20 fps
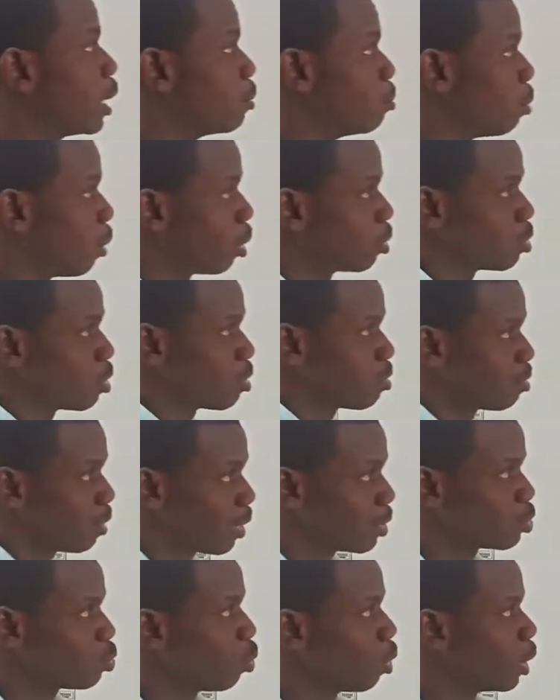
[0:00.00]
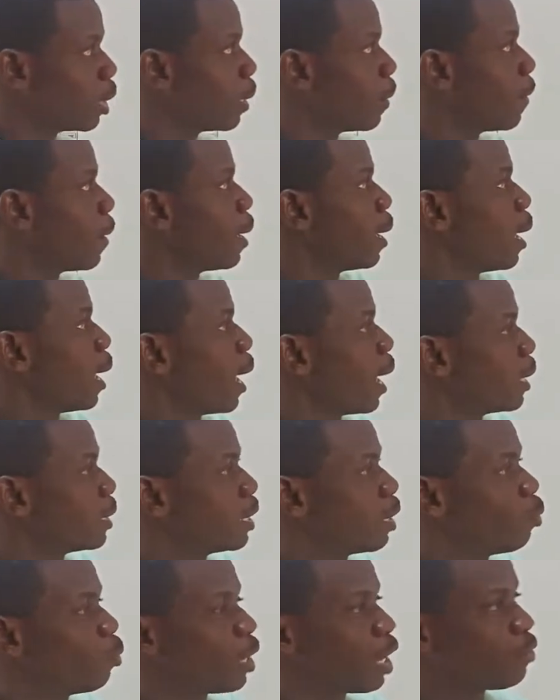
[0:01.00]
about that one. And
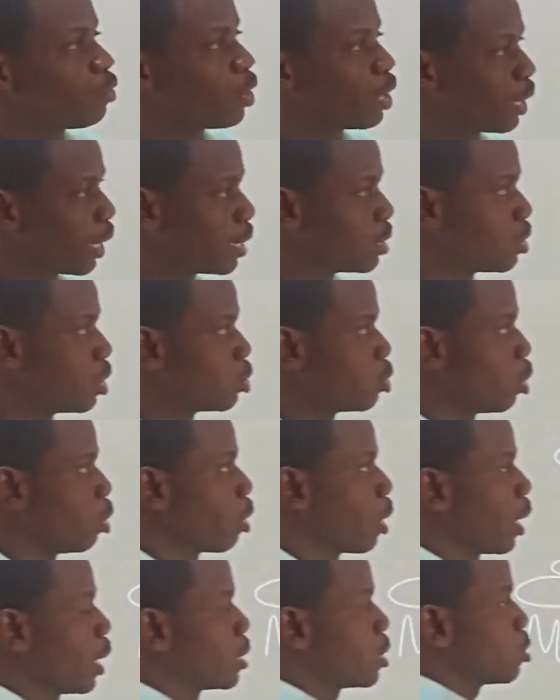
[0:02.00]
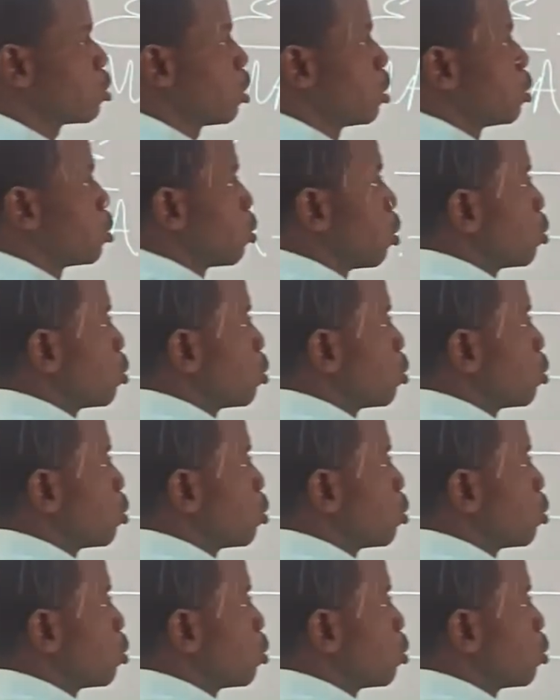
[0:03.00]
then we have organization. Organization is